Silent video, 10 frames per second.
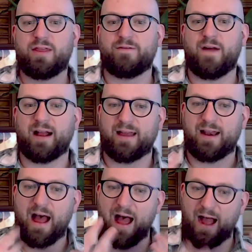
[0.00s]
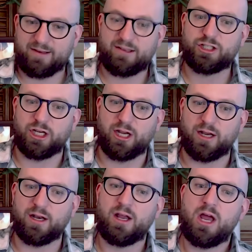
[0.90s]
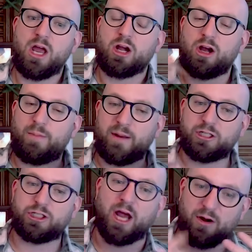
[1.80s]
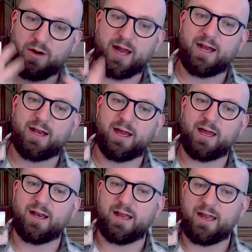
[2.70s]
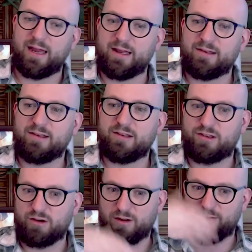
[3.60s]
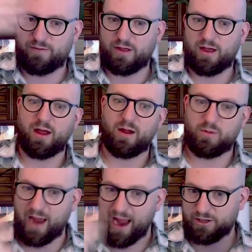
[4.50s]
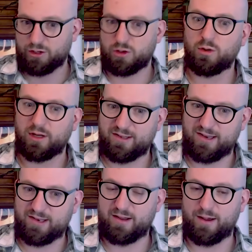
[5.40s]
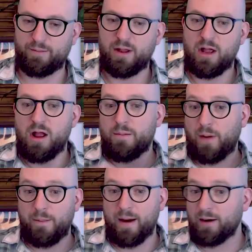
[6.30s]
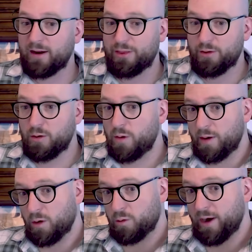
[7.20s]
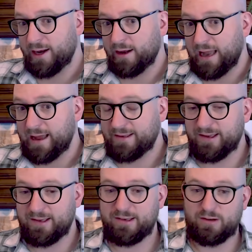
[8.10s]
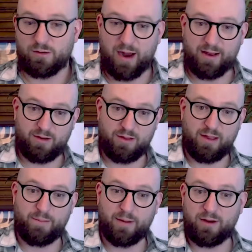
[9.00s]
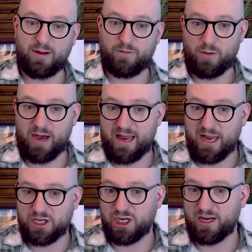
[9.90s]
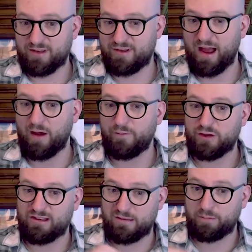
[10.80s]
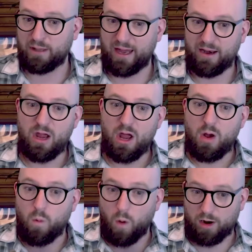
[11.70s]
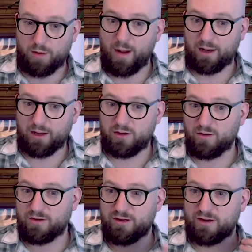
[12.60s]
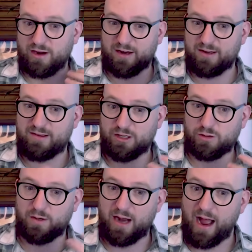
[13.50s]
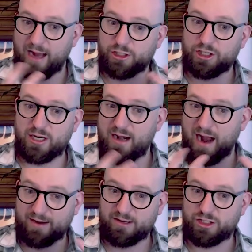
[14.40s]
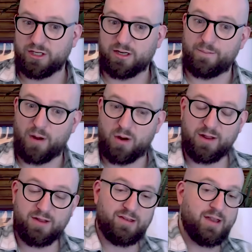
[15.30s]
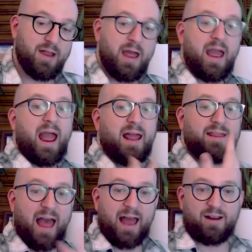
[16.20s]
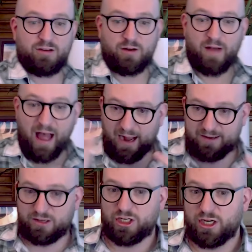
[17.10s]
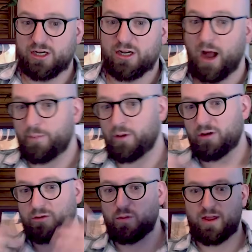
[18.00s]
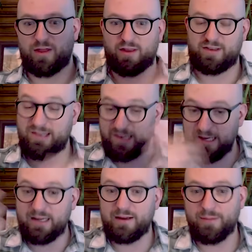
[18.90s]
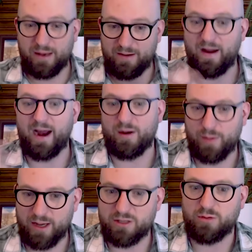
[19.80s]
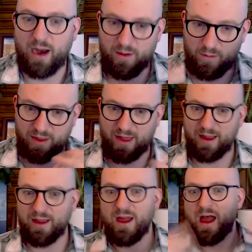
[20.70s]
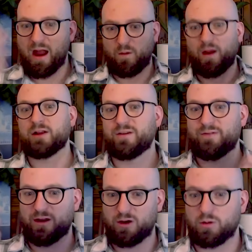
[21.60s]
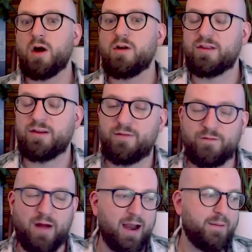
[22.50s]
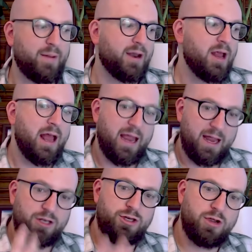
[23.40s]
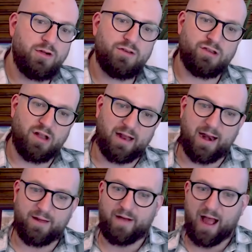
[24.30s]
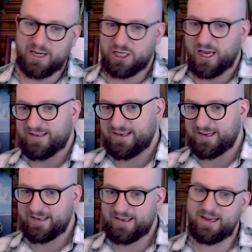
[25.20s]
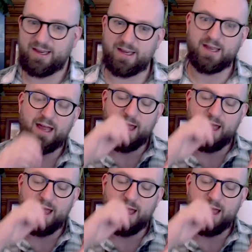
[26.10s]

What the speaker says: the fact that oxygen could be generated in sort of the reactor coolant system, primarily through what we call radiolysis, right? So the ability for radiation itself to split water molecules into their constituent hydrogen and oxygen components. And that sort of oxygen coupled with steam environment, right, with a relatively corrosive environment, induced a lot of IGSCC